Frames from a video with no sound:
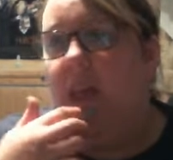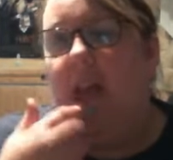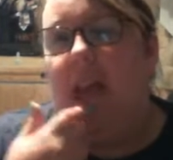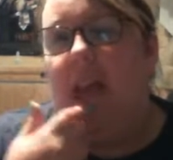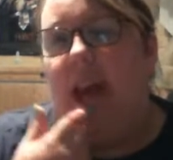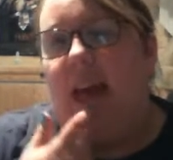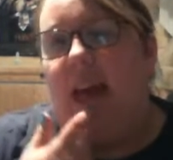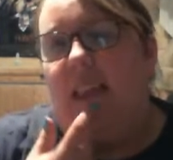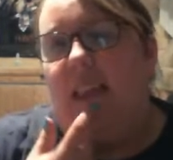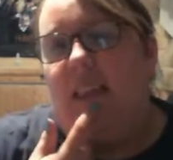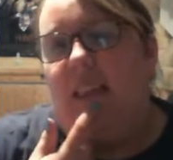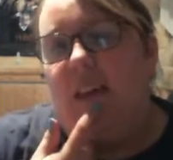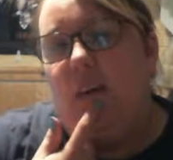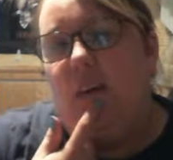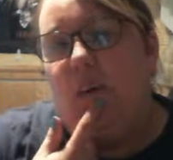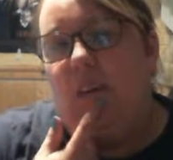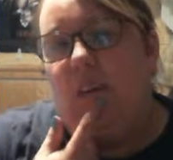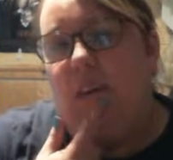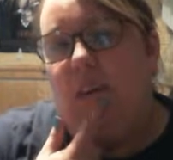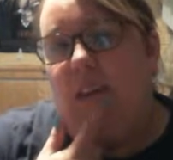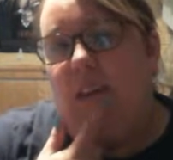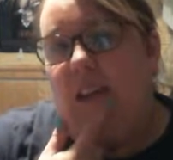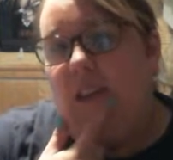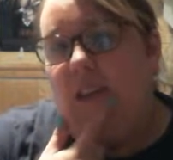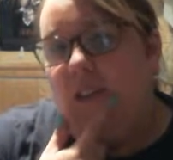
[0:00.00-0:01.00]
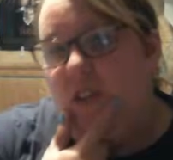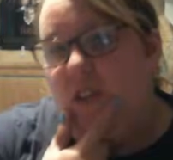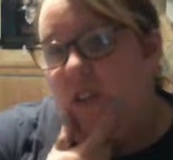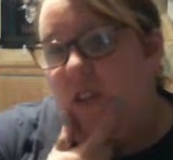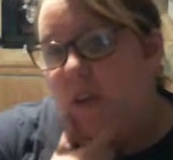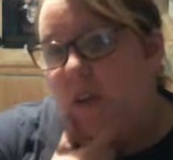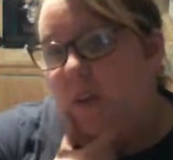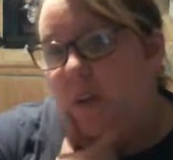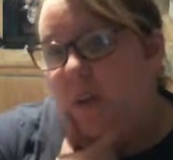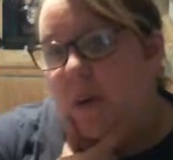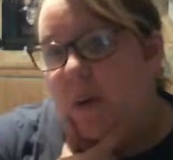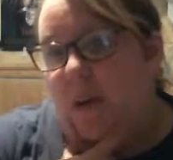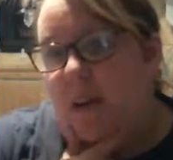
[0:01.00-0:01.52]
and they also then
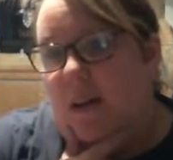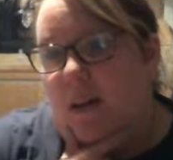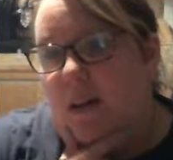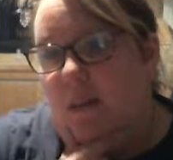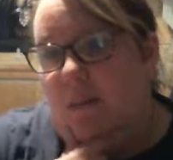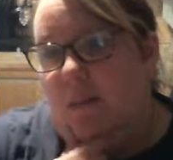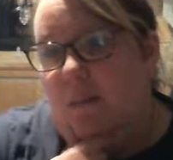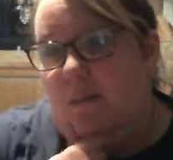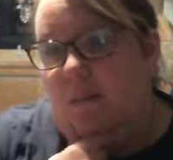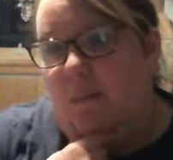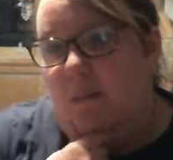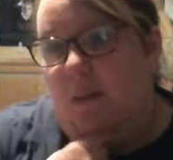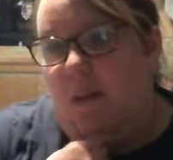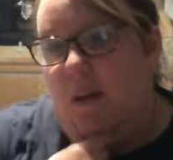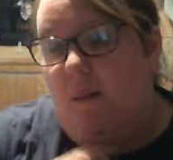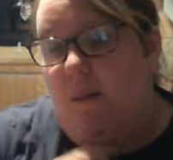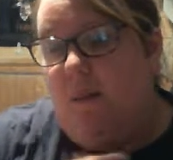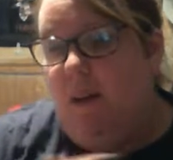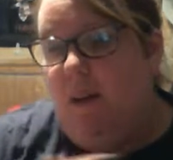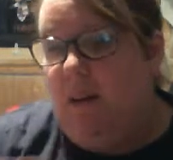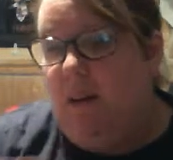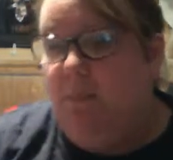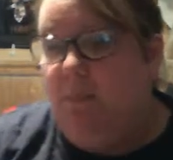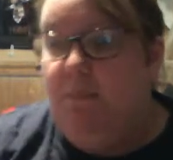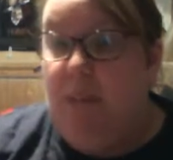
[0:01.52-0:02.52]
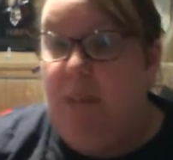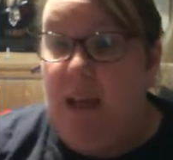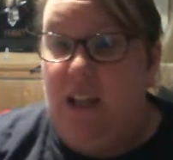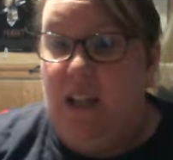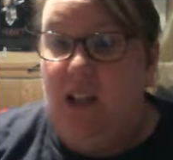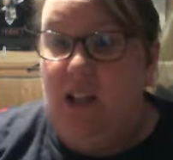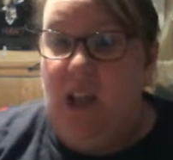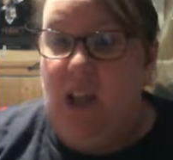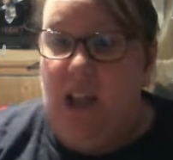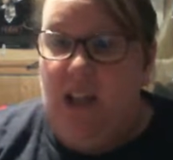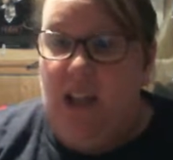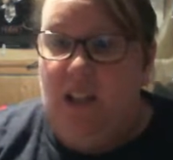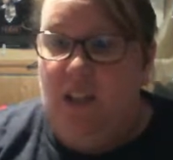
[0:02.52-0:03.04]
do a big
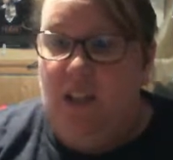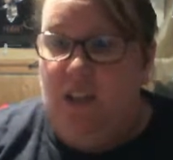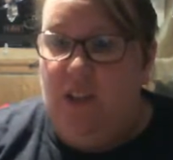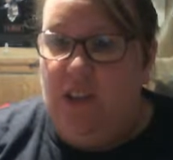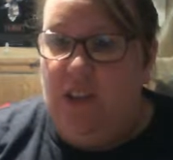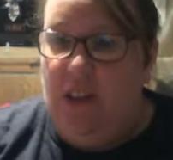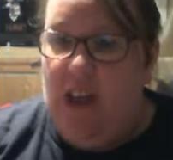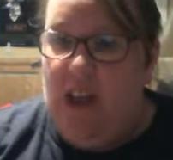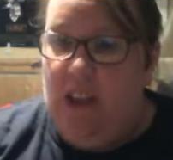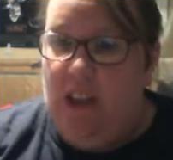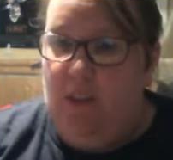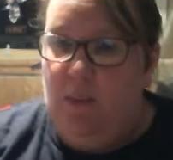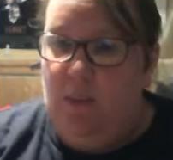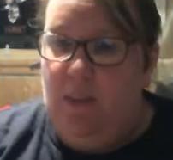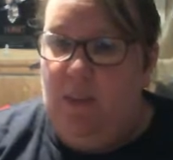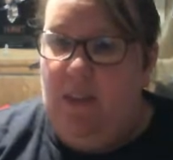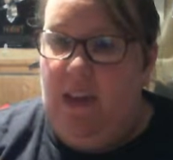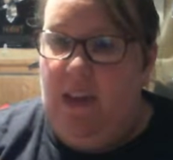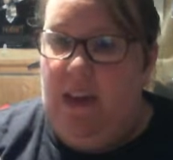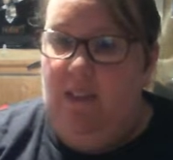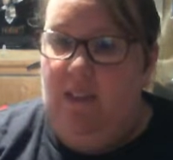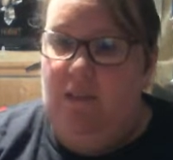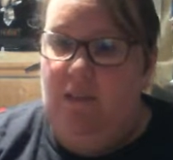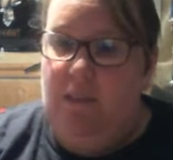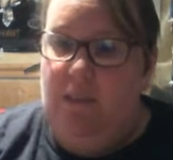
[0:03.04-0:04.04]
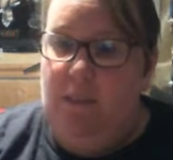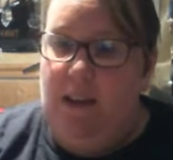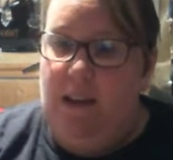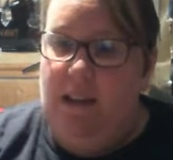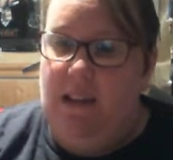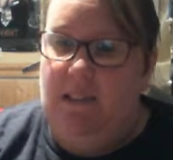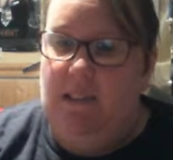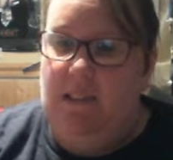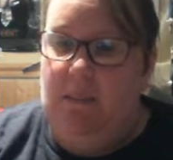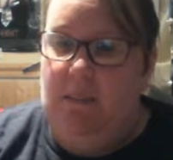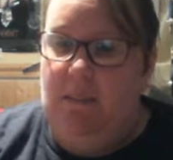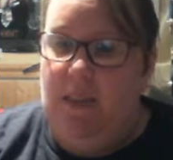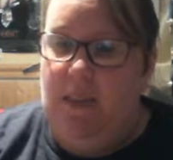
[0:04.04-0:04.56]
challenge at the end where they have to make
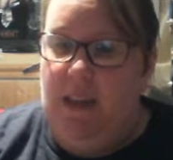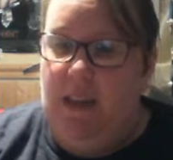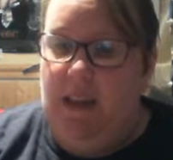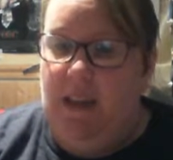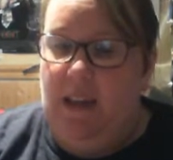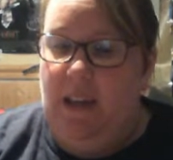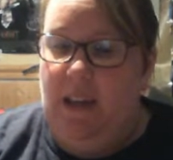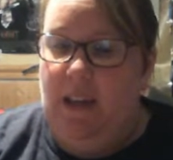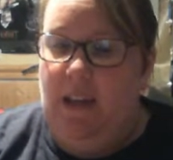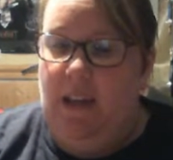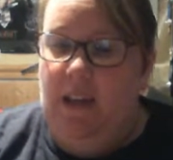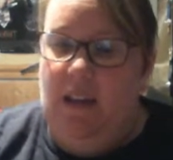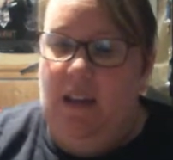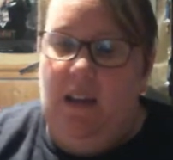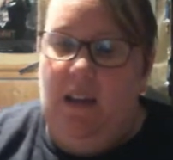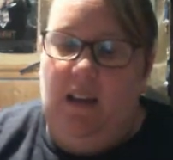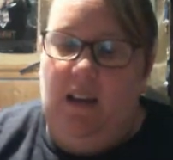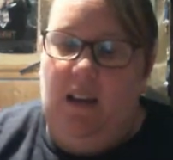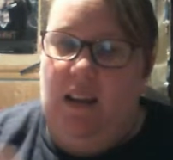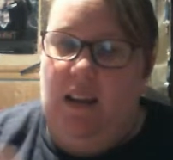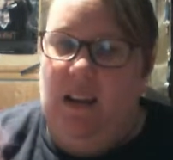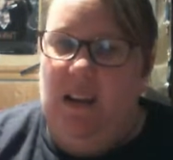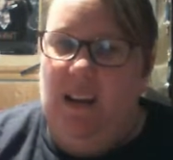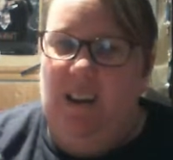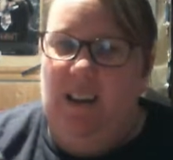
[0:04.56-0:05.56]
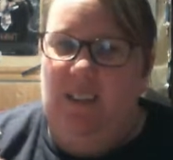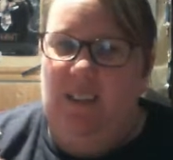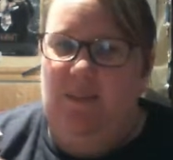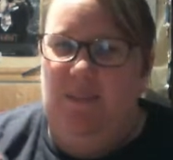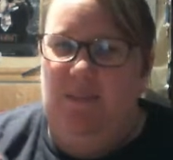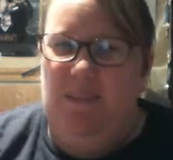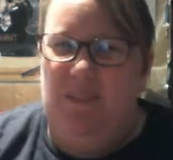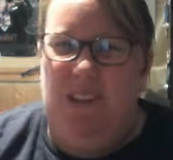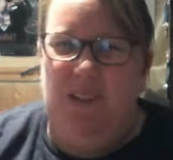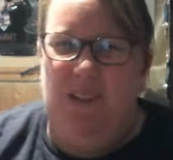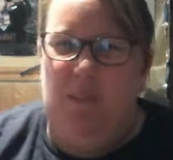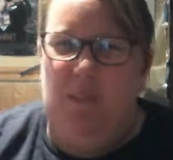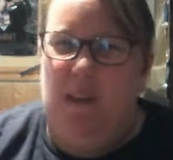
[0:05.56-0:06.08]
something. Like
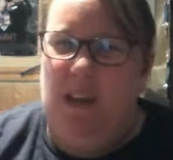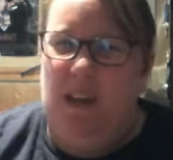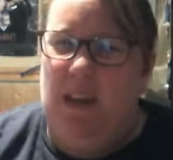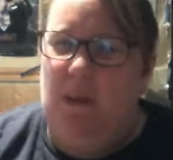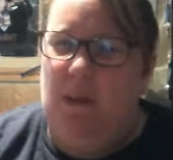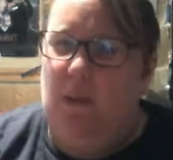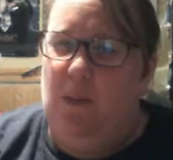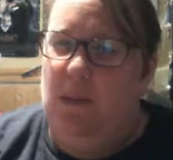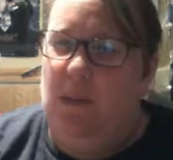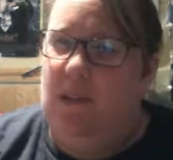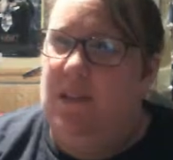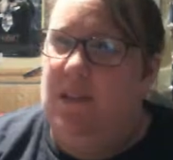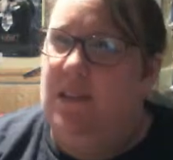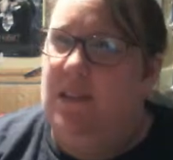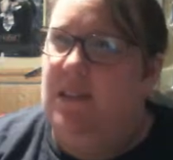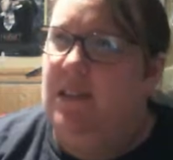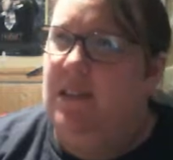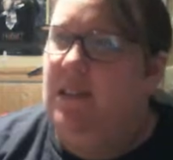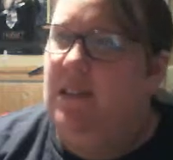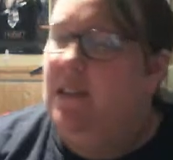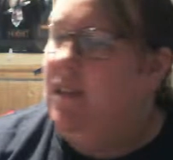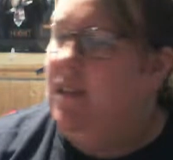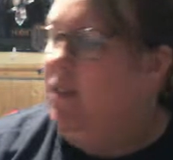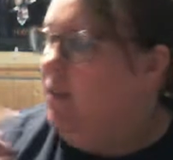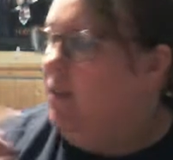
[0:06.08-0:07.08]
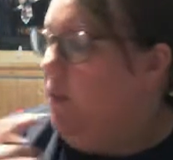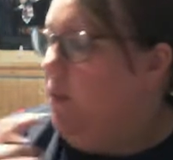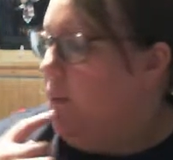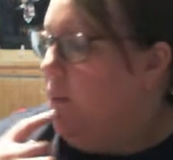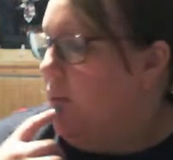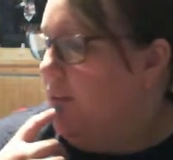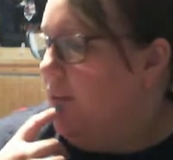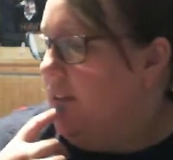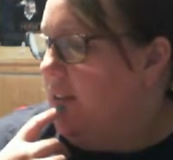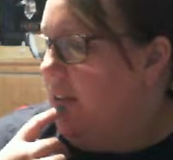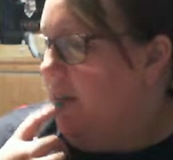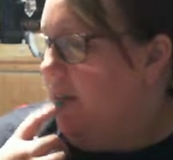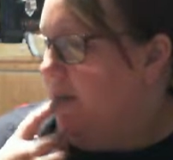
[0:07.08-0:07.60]
this week it was, what
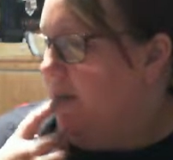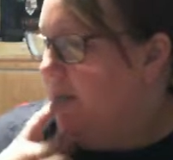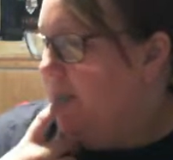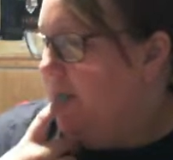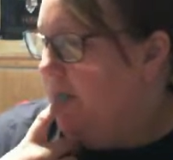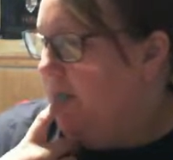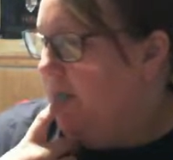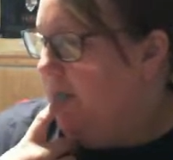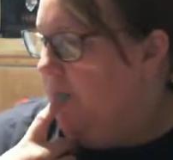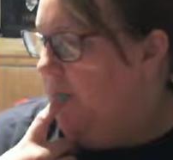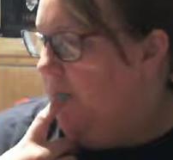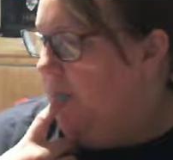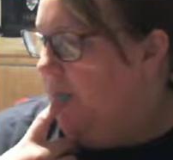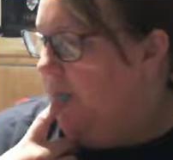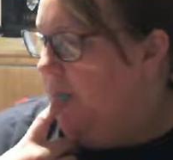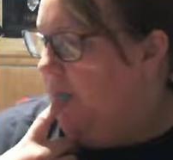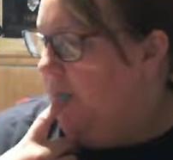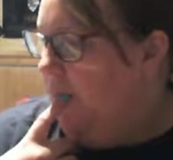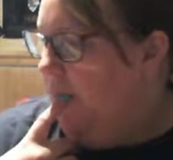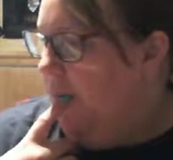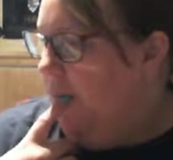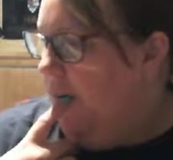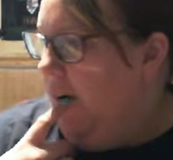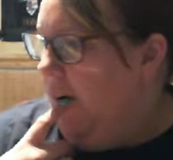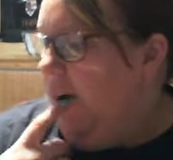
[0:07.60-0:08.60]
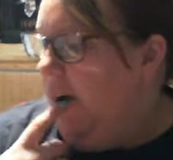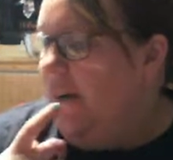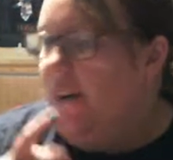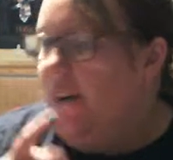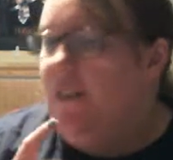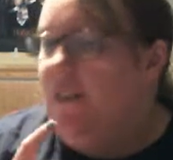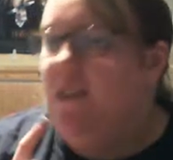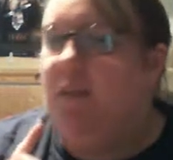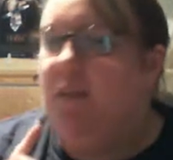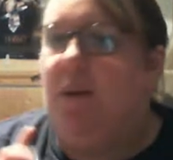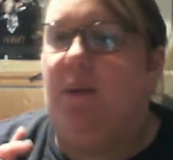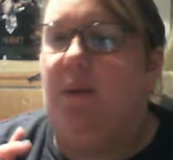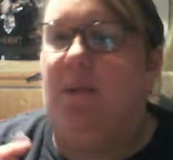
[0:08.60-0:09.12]
was it? Well,
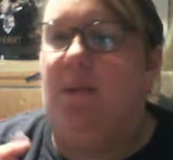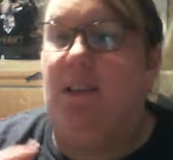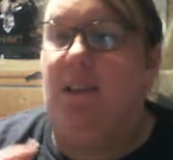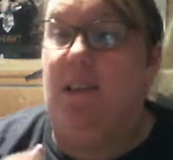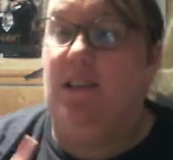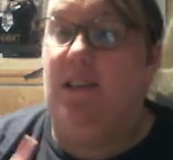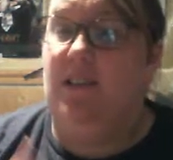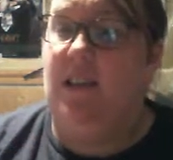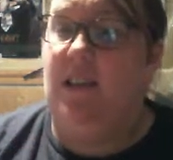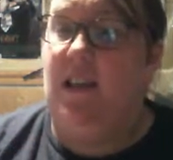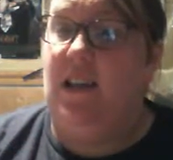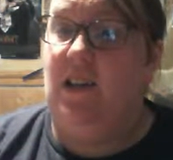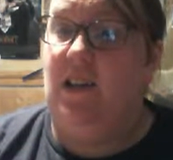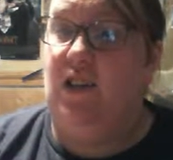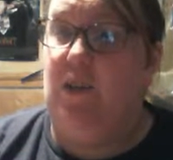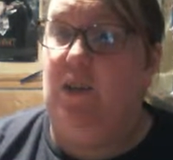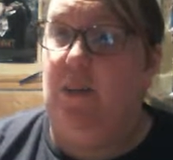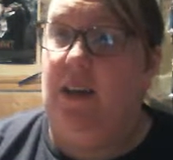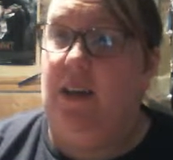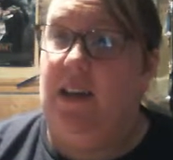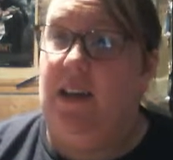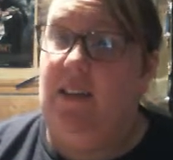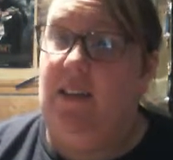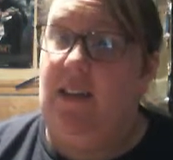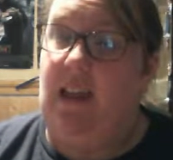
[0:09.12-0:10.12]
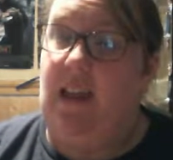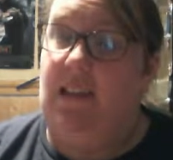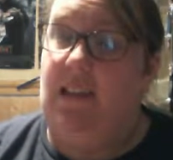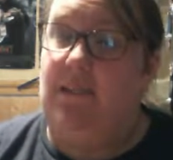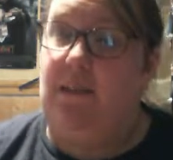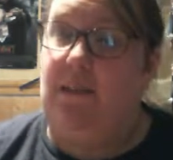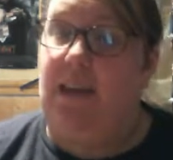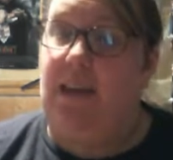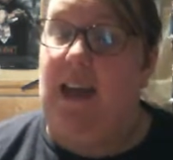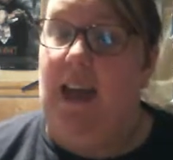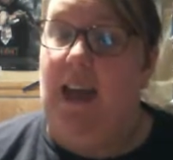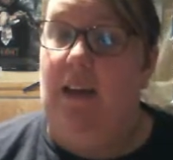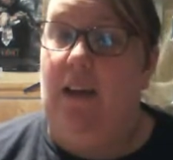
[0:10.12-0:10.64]
this week was International Week, and they had to
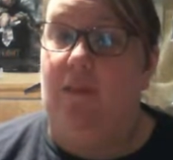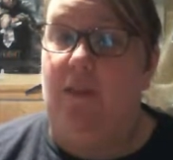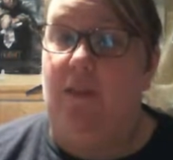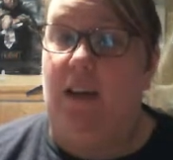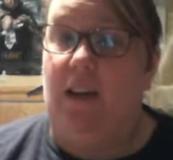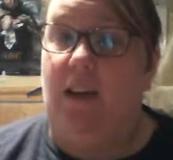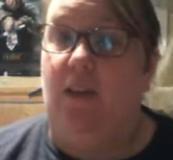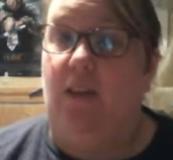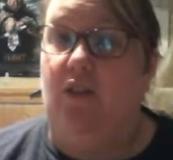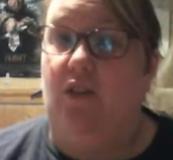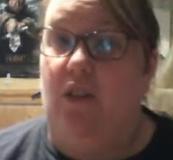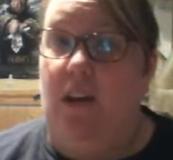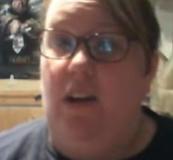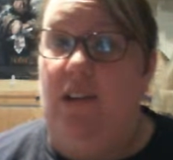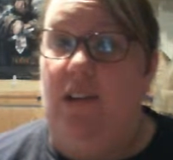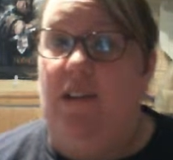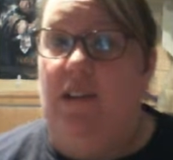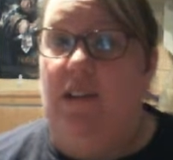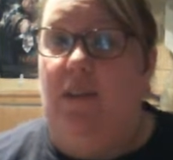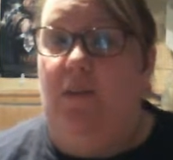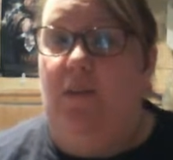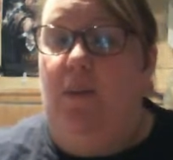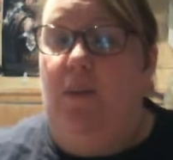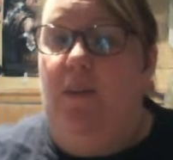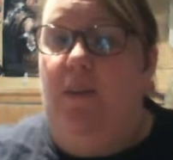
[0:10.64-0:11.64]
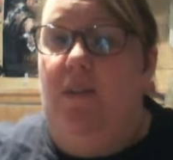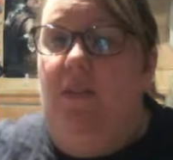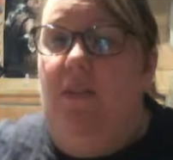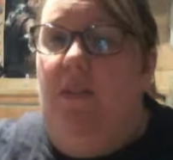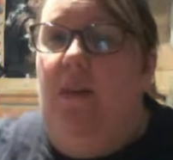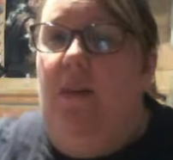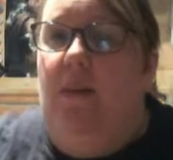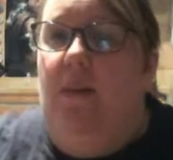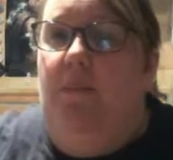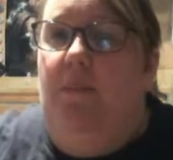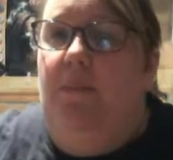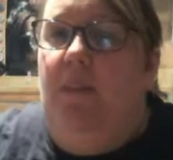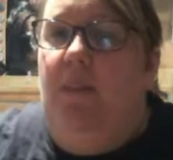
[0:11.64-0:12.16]
make African dresses with
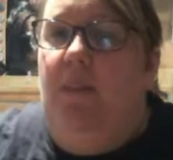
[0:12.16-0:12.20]
the